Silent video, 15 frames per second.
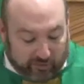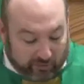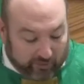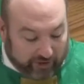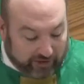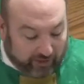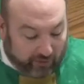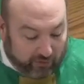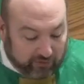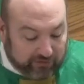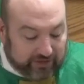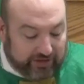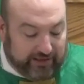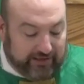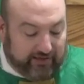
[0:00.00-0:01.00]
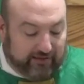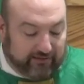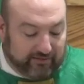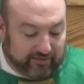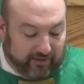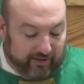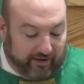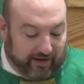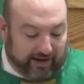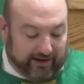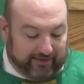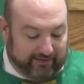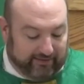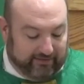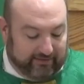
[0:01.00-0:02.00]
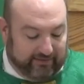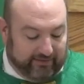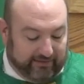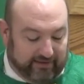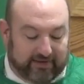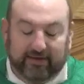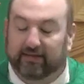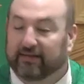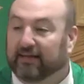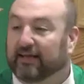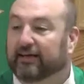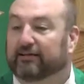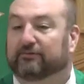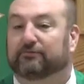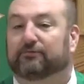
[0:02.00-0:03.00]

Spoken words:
what only God can give.